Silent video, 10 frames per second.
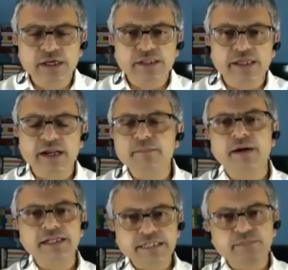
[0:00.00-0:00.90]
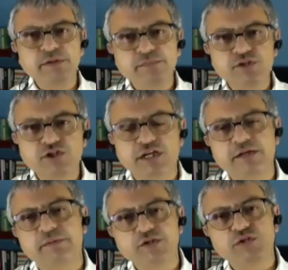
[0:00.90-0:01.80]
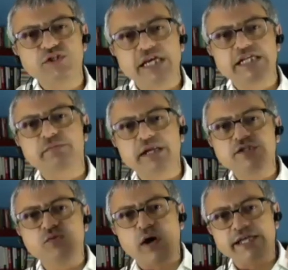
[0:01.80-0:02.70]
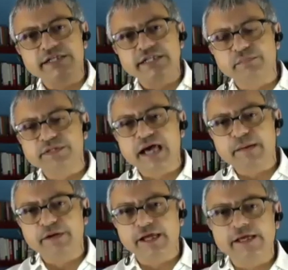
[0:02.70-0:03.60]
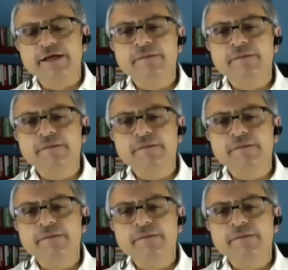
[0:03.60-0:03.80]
There are multiple Mrs. Sharmas, which explains why the dip is happening.